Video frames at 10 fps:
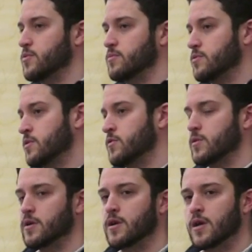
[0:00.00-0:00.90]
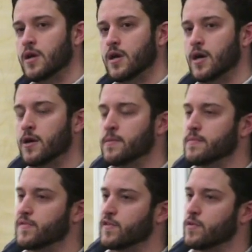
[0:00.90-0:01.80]
you couldn't do it.
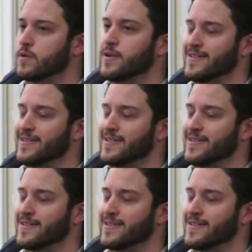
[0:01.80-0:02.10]
Um, so